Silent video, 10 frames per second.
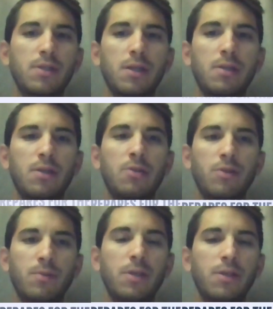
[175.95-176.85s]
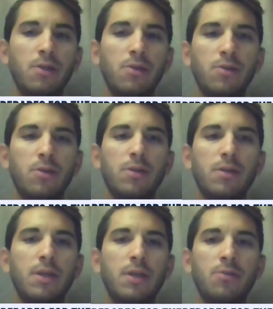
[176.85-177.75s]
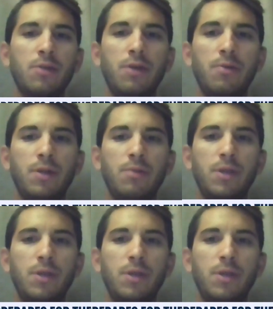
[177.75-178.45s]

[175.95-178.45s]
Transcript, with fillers: the side that normally they don't get to hear in